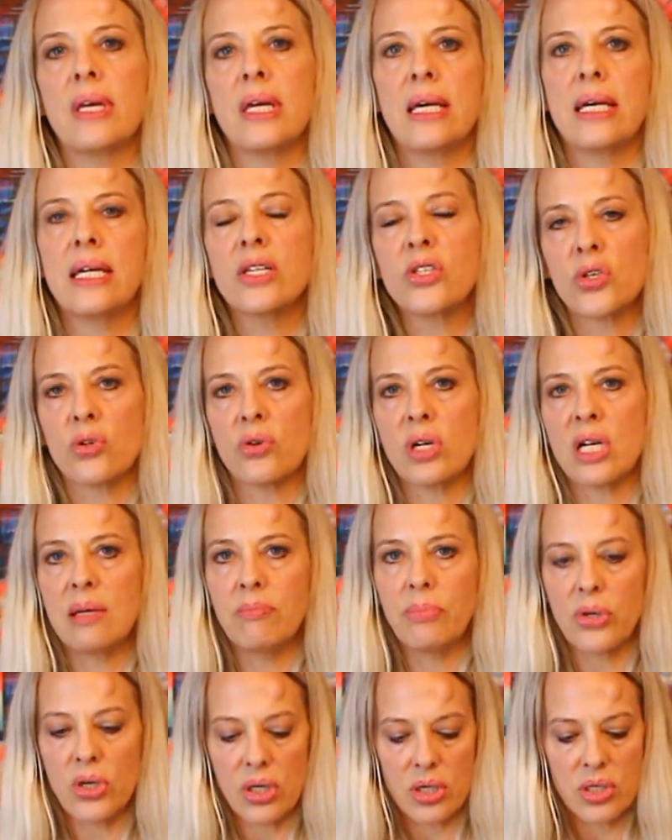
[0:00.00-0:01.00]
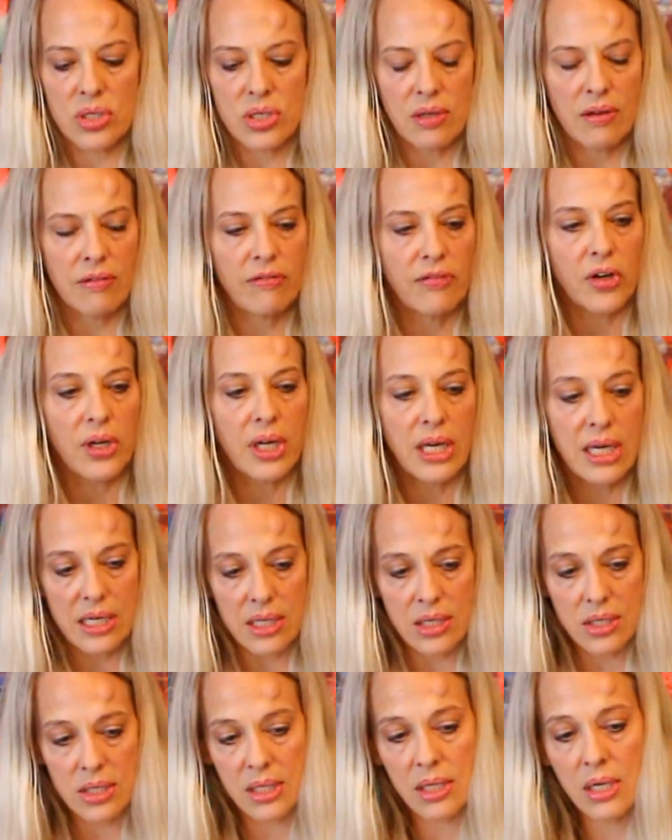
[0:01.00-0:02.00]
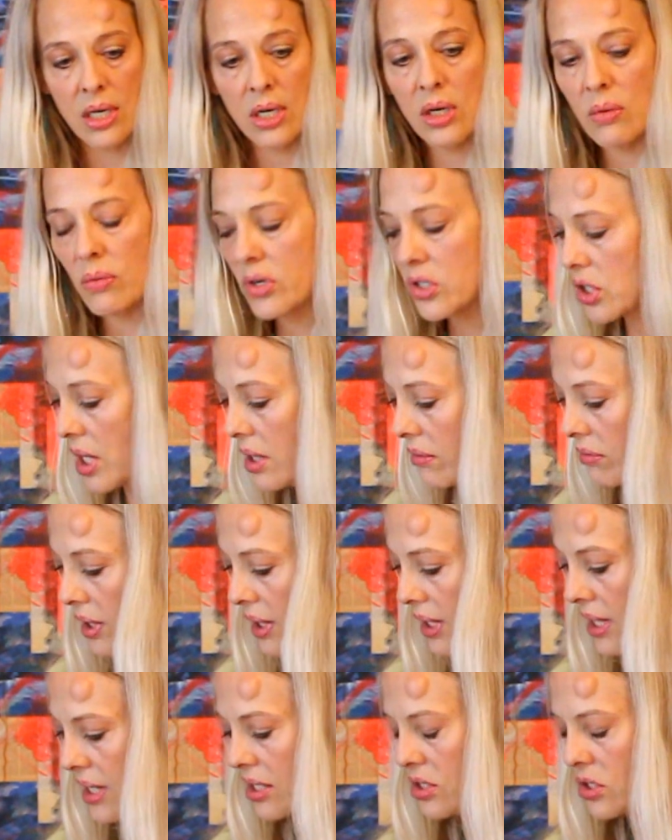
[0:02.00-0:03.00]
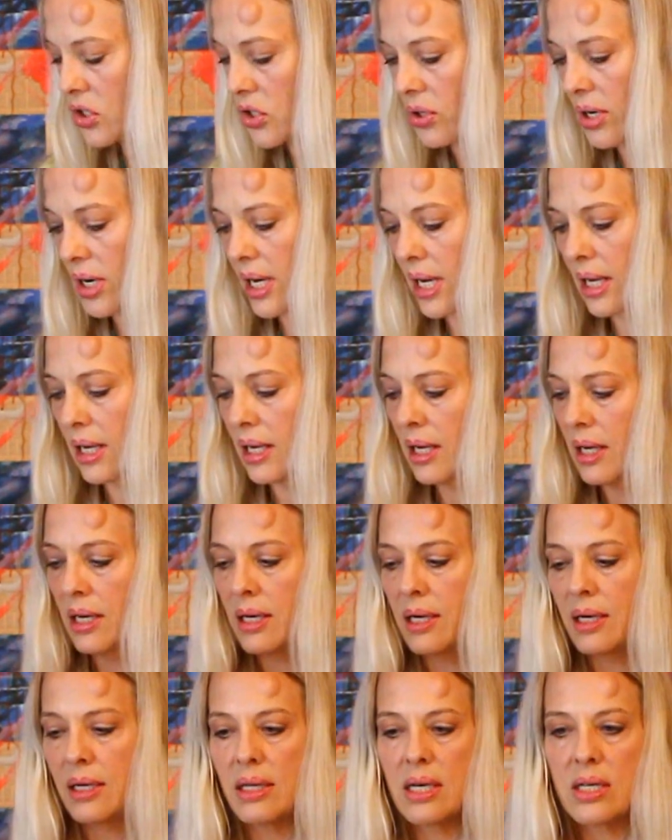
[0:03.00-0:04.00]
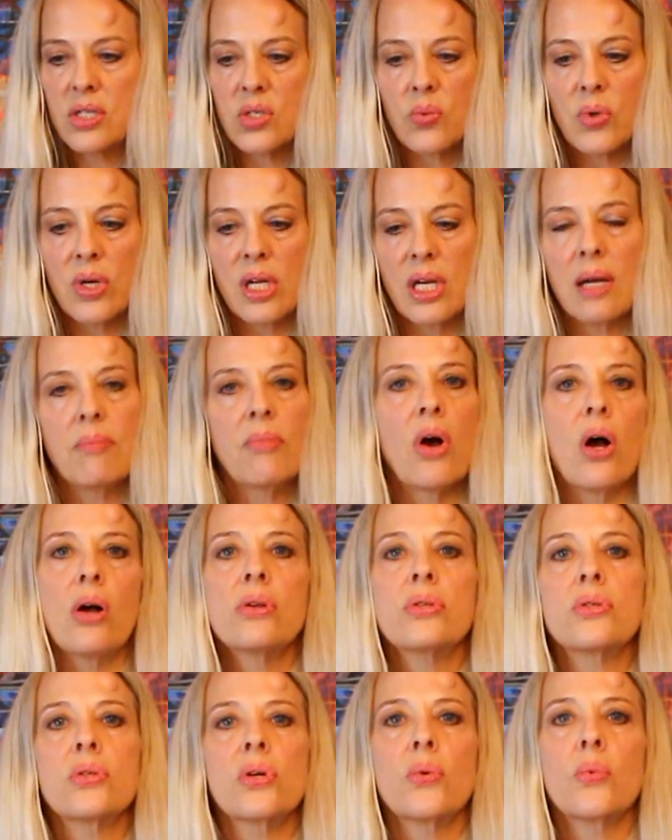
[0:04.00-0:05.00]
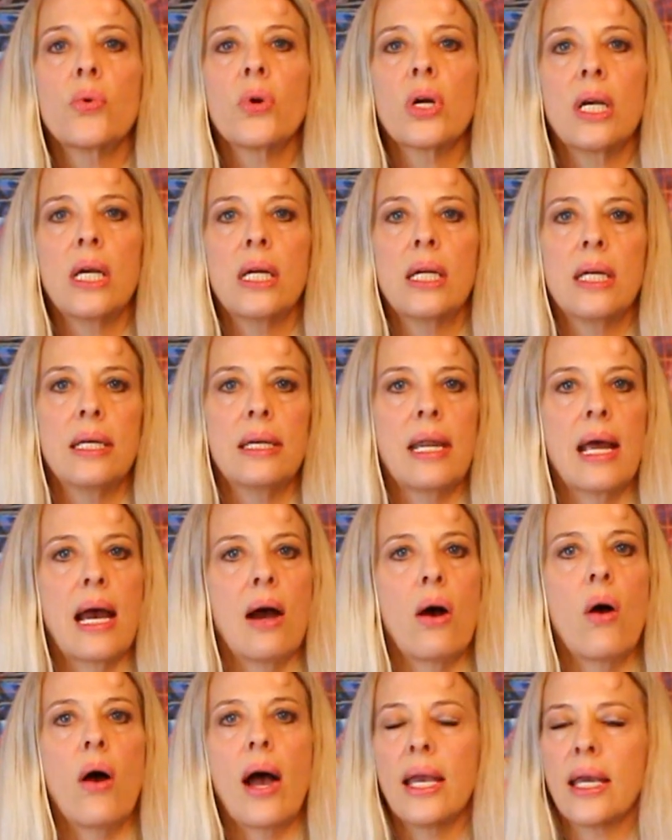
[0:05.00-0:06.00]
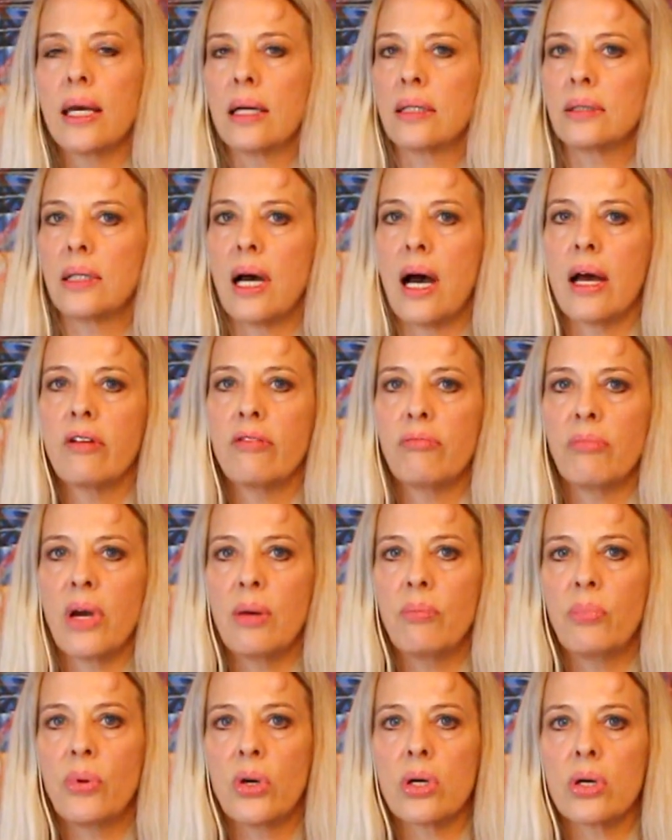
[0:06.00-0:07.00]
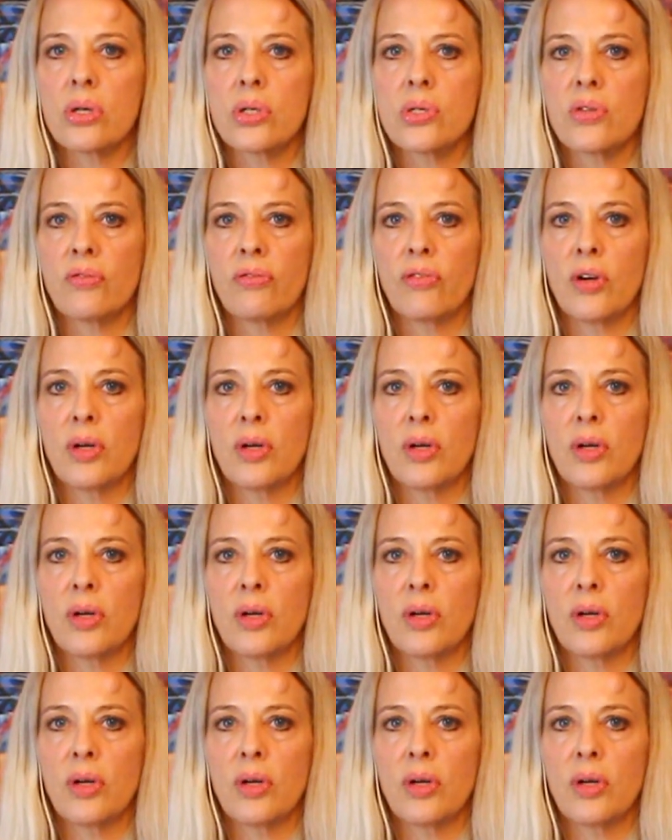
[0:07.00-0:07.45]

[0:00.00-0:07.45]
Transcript: history books for kids, which I really enjoy. This one I'm also working in now. I get a lot of my books